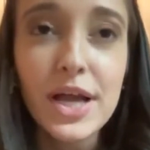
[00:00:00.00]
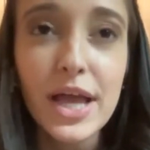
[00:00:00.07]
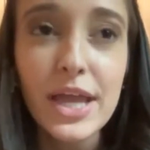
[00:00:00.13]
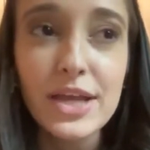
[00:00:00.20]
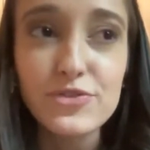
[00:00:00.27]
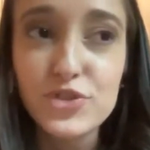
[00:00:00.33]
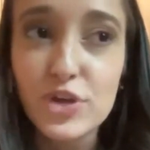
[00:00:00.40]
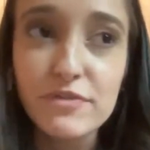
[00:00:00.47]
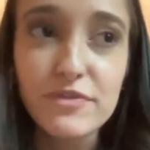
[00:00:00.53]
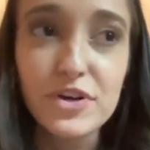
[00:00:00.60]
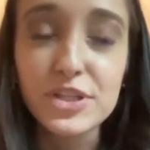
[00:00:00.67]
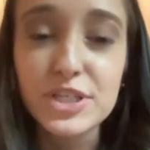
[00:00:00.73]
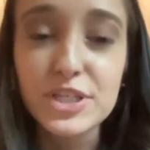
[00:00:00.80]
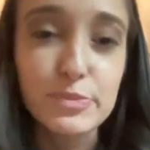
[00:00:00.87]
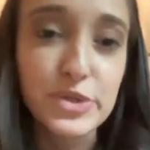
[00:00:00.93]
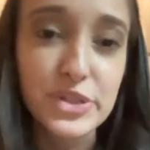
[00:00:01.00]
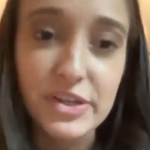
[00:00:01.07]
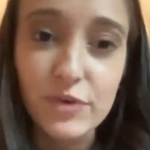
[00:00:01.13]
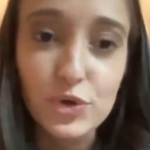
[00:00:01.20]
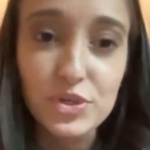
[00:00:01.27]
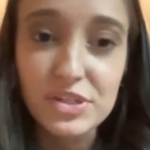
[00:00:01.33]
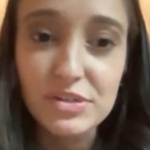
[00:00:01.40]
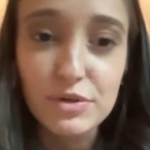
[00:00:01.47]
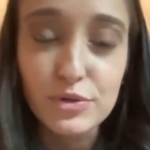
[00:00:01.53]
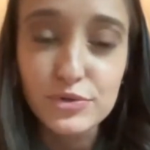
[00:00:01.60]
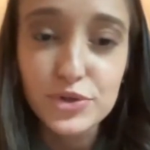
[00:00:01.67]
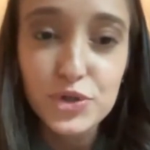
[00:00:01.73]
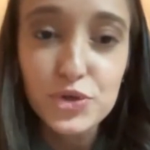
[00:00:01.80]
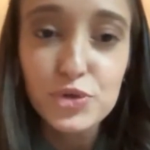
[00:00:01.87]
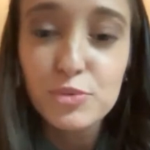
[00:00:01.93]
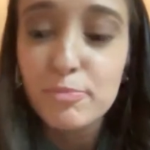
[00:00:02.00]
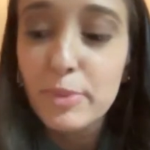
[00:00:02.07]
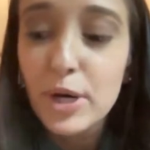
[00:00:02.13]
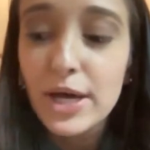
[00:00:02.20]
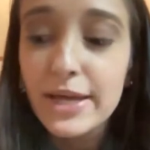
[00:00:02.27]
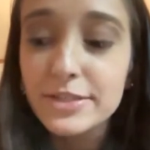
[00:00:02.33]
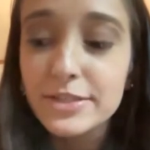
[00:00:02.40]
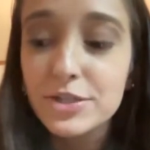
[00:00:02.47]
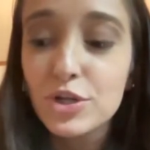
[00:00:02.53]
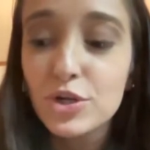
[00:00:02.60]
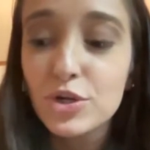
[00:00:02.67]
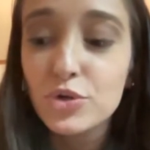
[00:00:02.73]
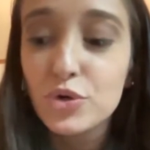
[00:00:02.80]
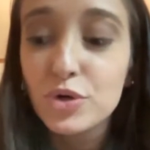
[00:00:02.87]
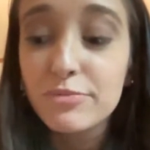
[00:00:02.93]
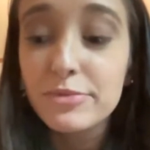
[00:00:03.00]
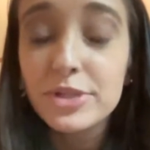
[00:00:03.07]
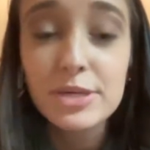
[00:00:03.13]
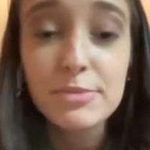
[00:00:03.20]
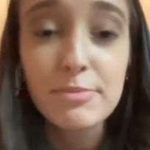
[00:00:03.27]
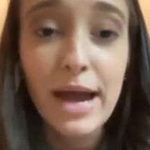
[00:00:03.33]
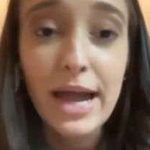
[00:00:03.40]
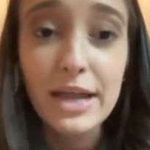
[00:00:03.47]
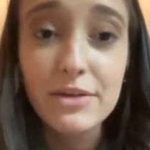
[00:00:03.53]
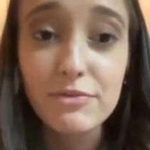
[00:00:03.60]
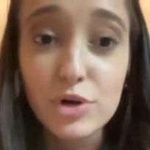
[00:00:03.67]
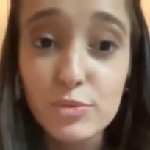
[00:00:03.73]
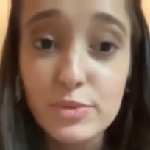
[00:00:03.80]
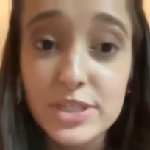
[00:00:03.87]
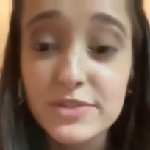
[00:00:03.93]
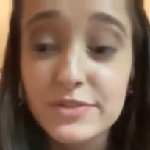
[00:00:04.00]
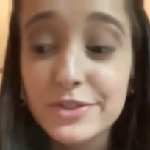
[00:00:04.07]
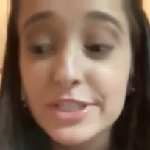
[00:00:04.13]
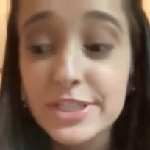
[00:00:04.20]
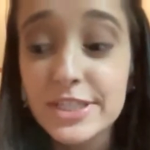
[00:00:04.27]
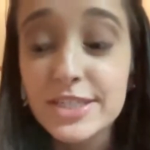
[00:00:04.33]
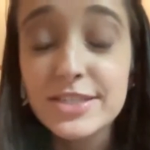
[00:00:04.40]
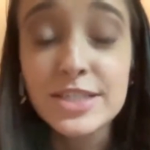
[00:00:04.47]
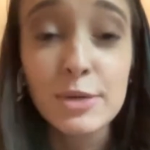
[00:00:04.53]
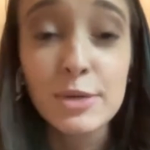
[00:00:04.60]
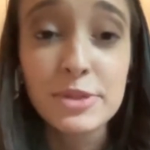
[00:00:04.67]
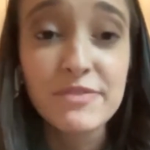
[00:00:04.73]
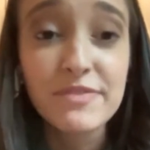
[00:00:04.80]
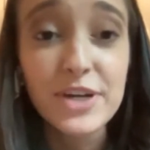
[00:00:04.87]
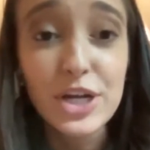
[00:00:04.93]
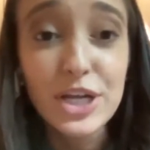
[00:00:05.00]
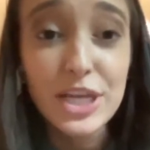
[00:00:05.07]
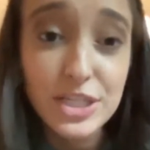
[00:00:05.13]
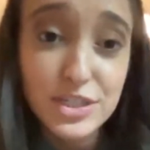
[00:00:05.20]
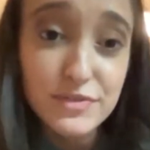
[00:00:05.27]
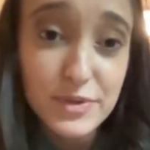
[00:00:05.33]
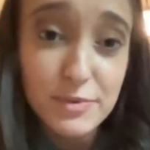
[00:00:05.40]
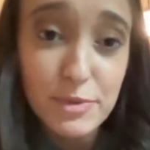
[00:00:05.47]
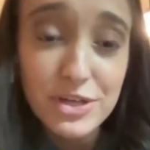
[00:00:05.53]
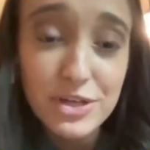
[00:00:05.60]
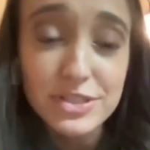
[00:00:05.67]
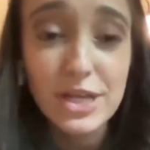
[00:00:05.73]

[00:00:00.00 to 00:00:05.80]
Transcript: And so far this month, I've only enrolled two, but normally my enrollments for DTs come at the very end of the month.